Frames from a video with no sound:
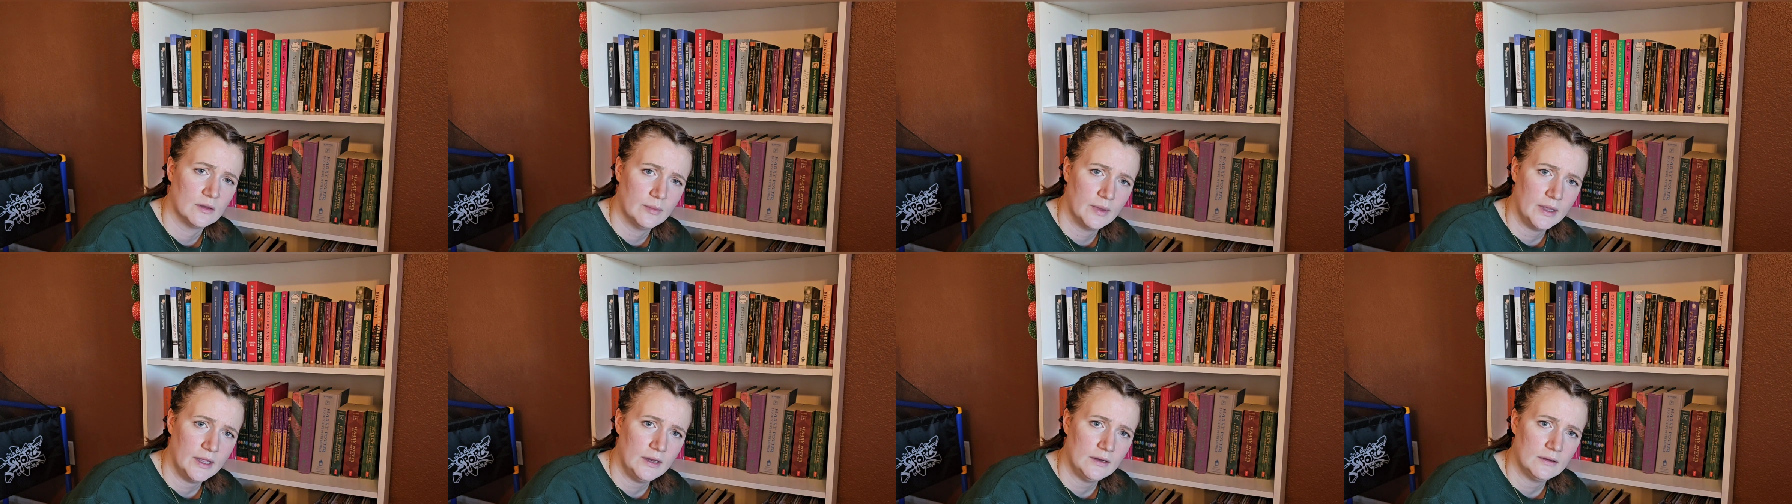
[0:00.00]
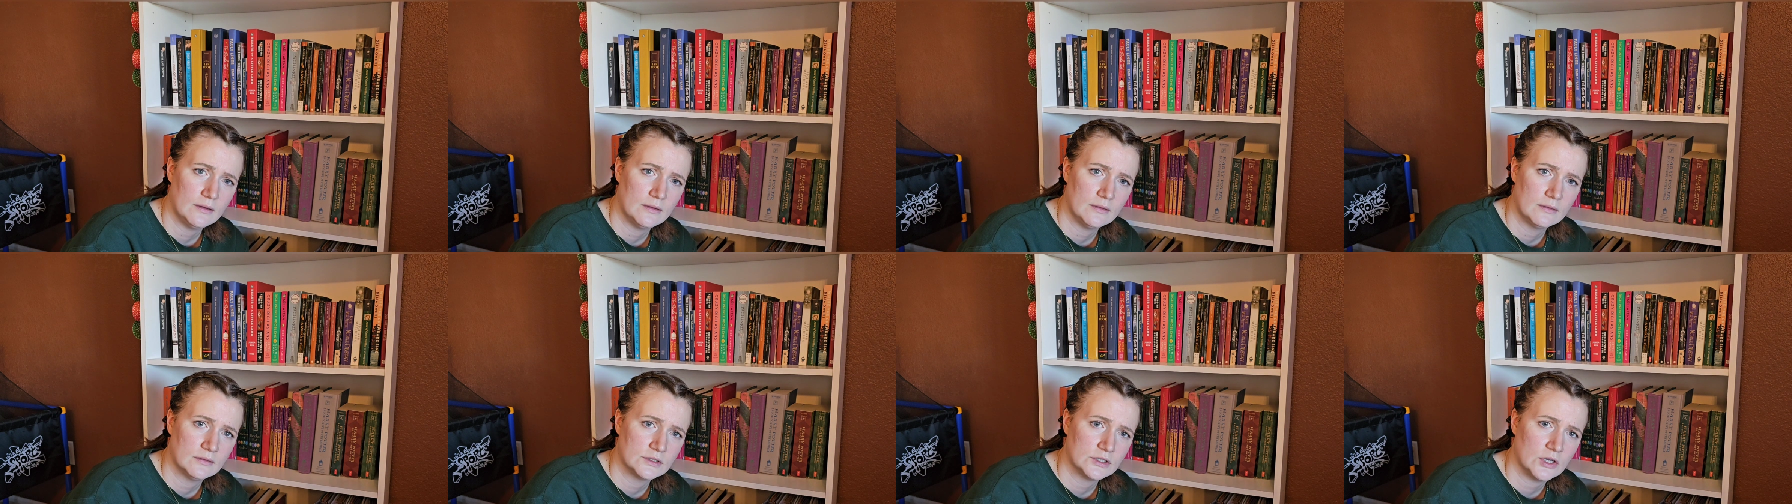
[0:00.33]
bit,
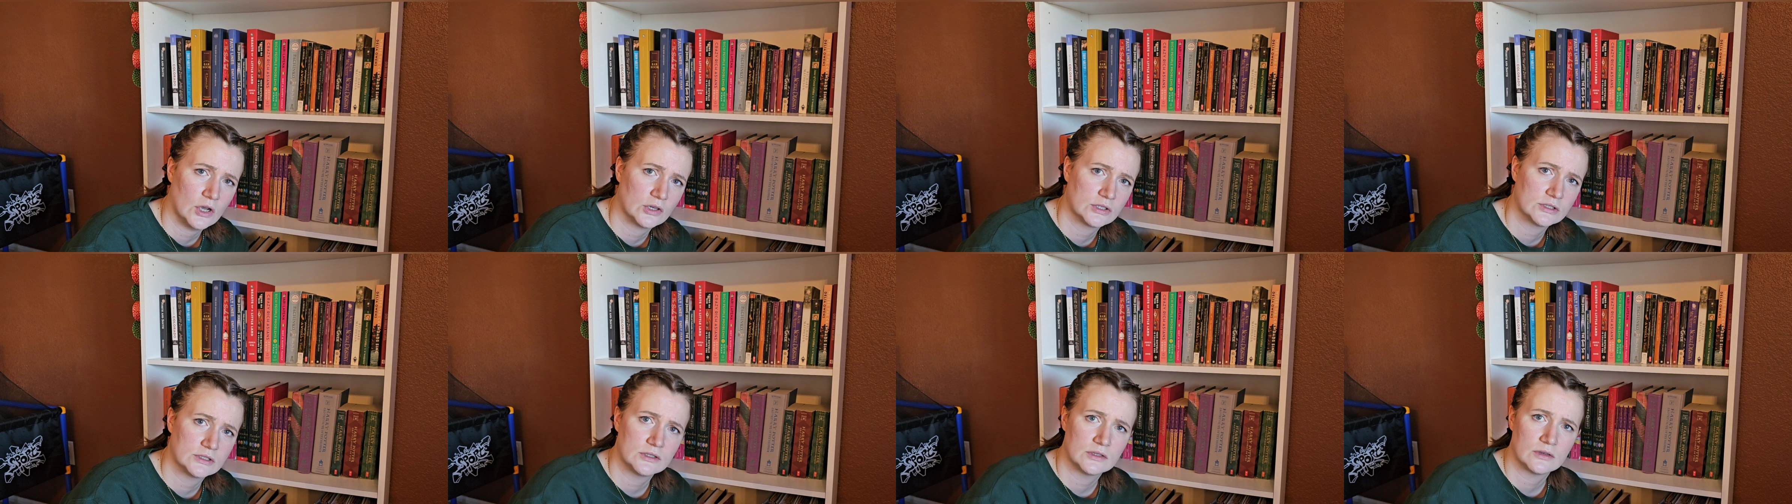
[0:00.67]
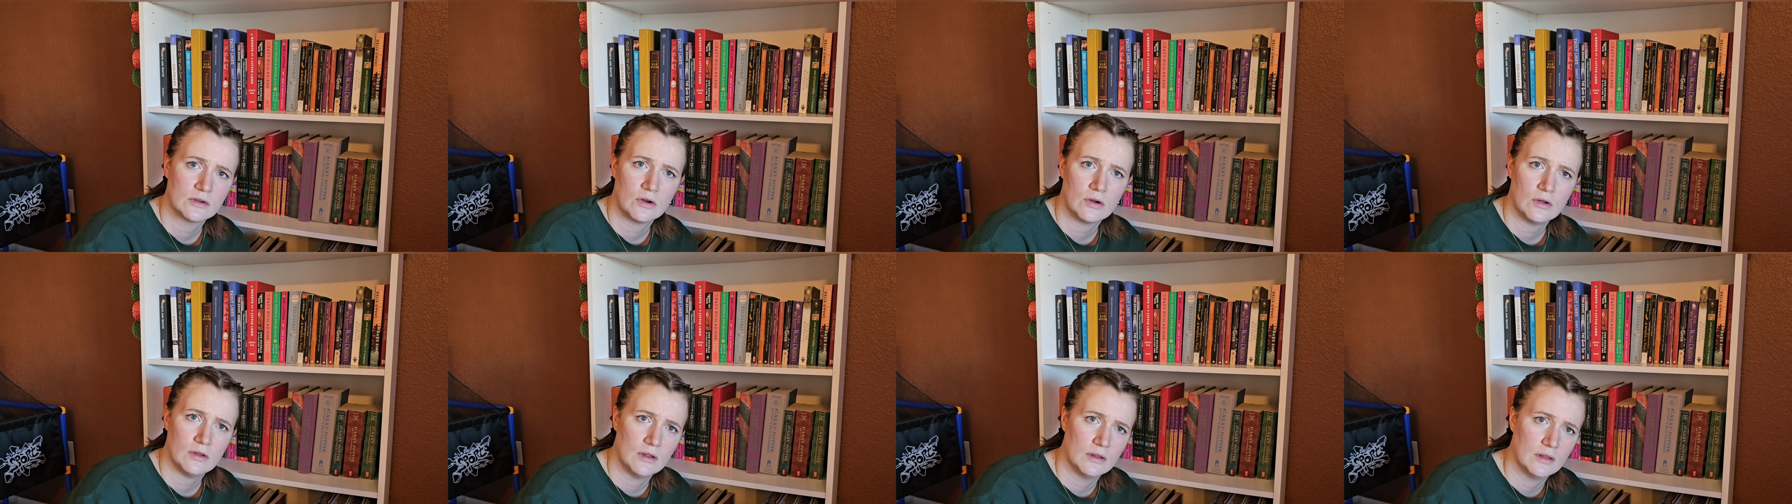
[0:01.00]
talks to the
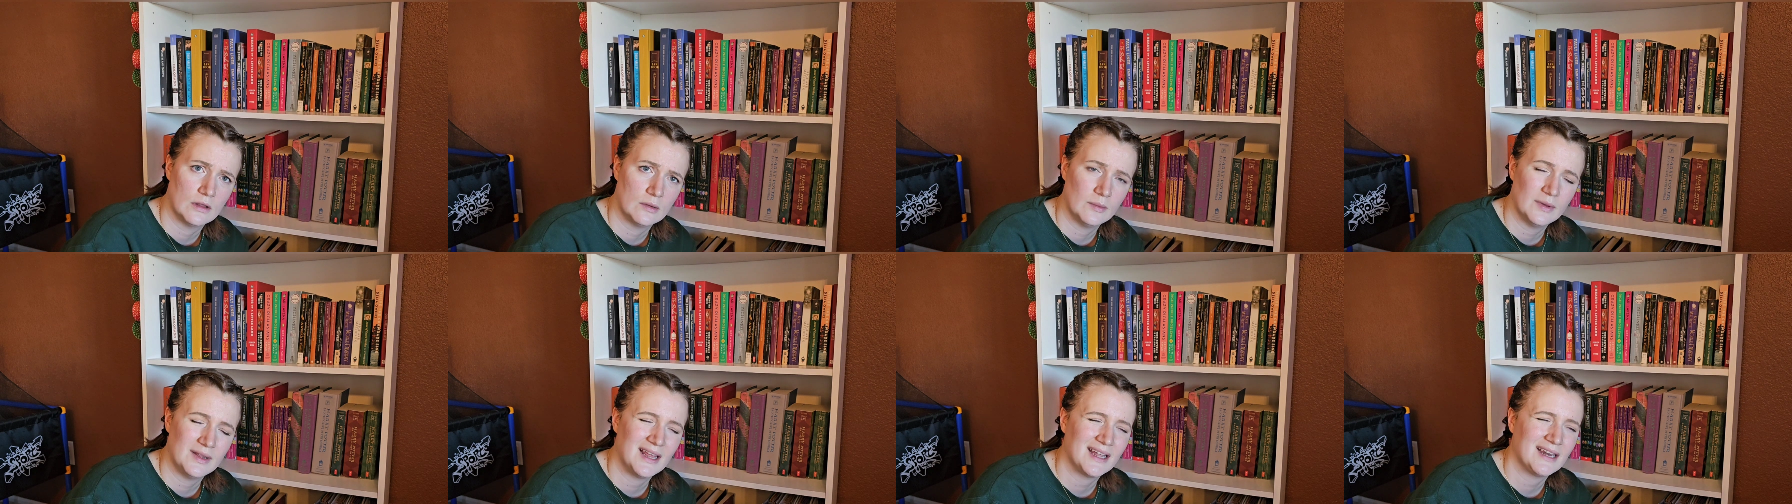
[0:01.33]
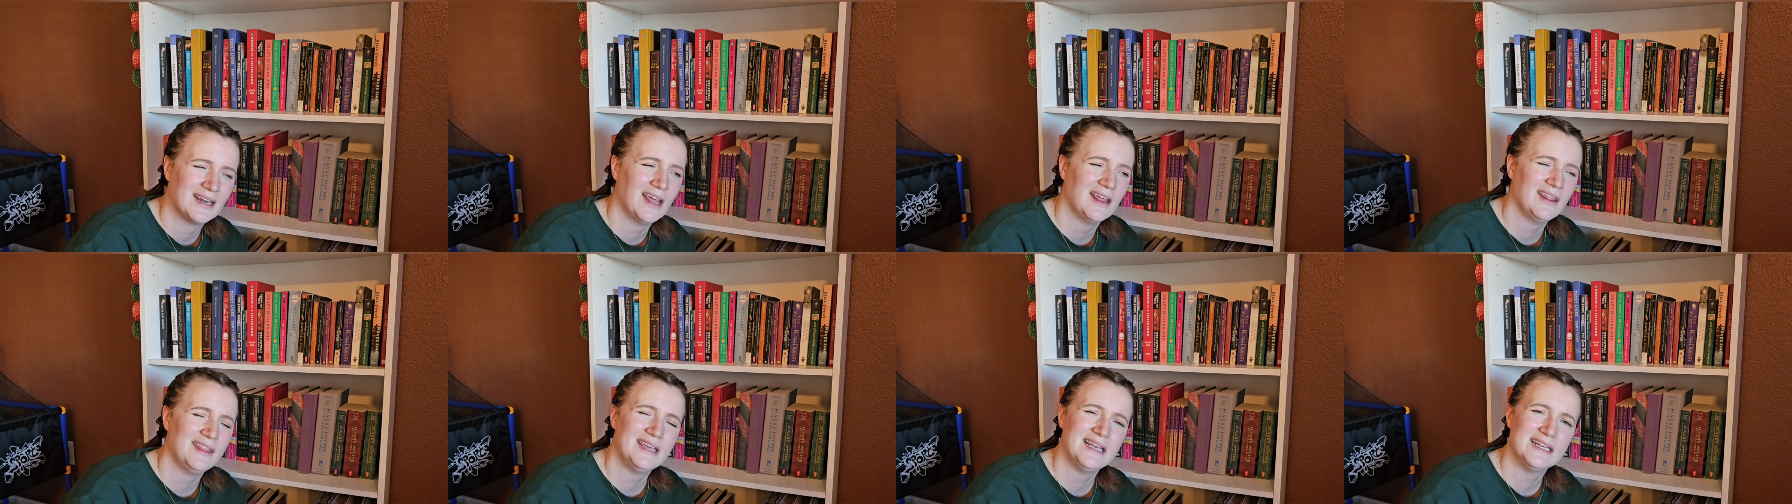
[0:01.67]
girl a little bit. Like,
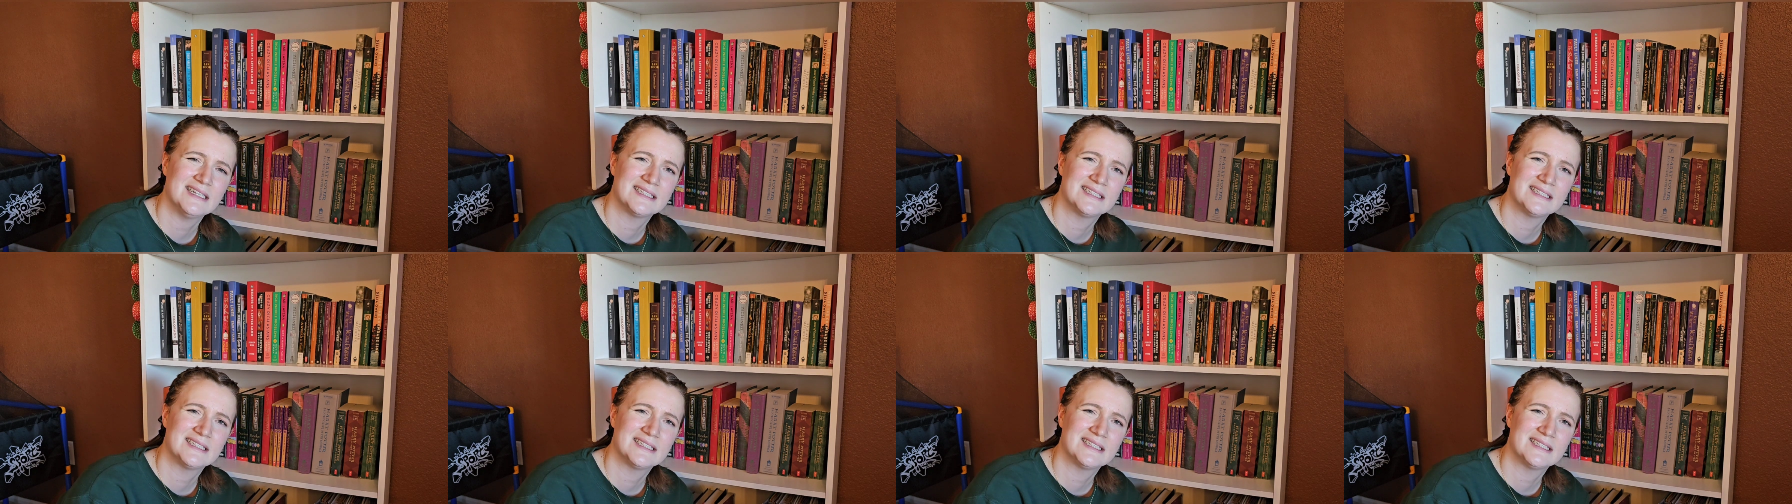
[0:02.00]
nothing is